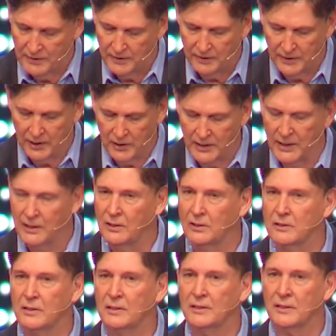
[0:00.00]
their
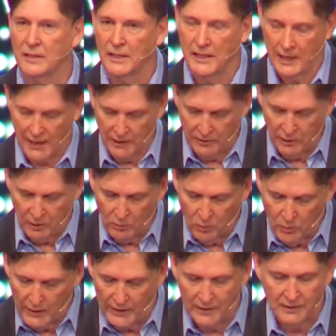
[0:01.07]
guilt, and their
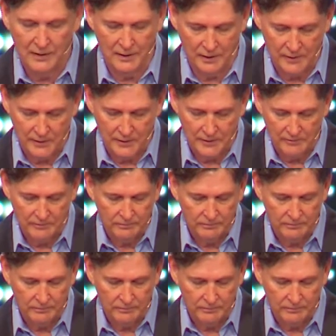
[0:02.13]
wickedness.